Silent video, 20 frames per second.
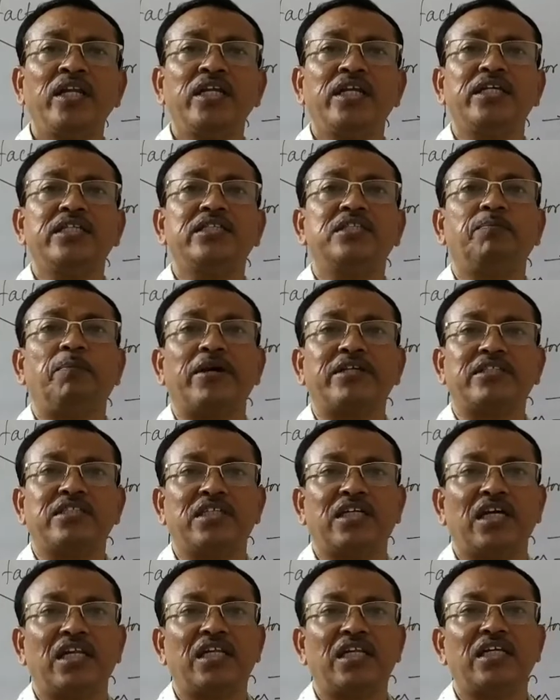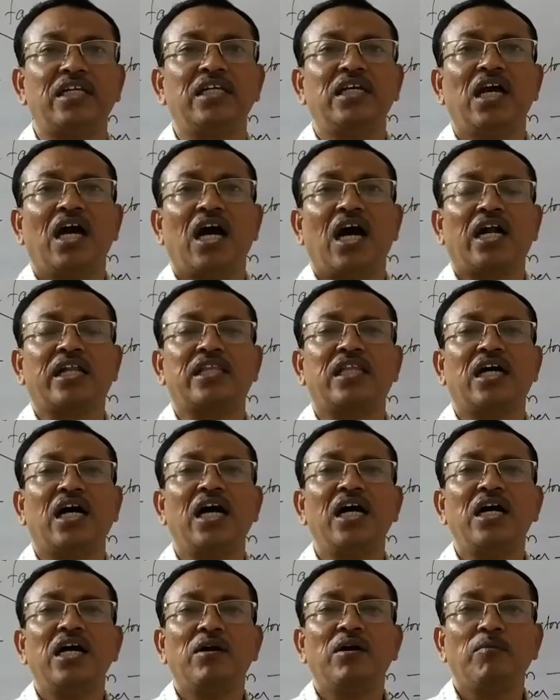is basically
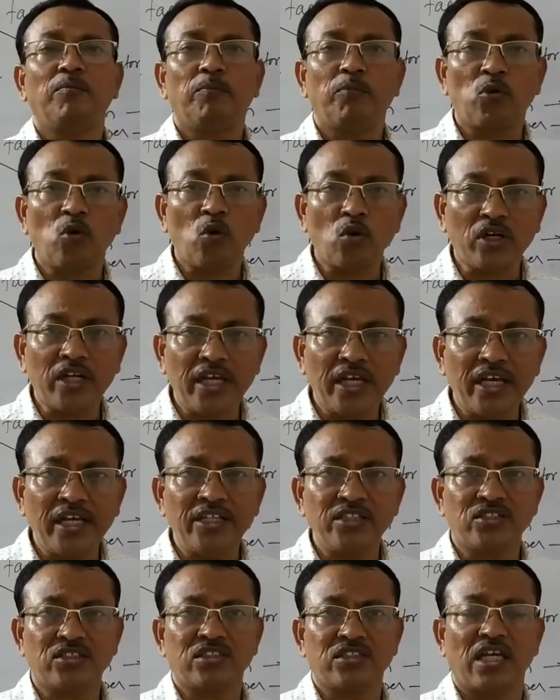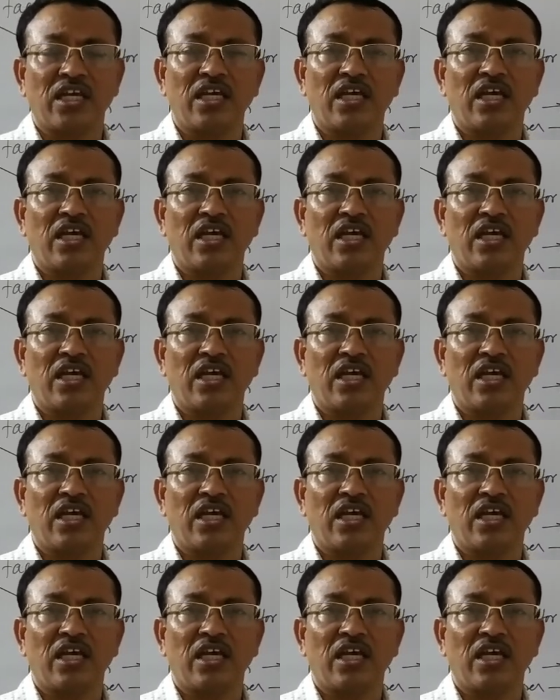the proteins.